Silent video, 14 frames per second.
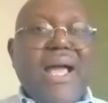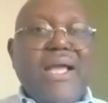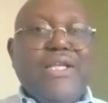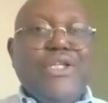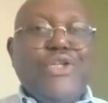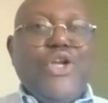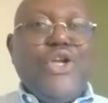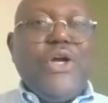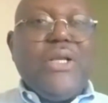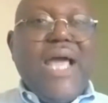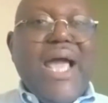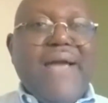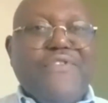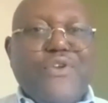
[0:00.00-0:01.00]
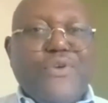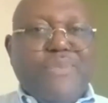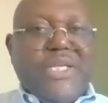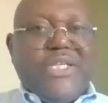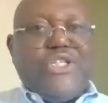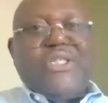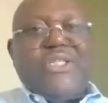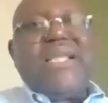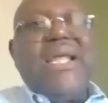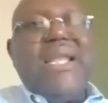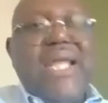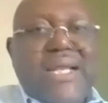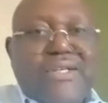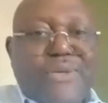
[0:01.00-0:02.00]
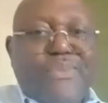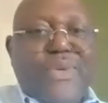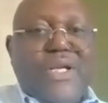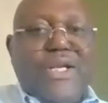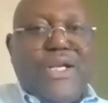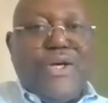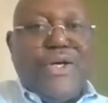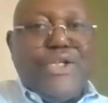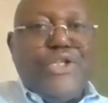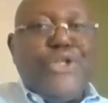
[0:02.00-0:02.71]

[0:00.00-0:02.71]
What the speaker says: You don't have to be just an entrepreneur.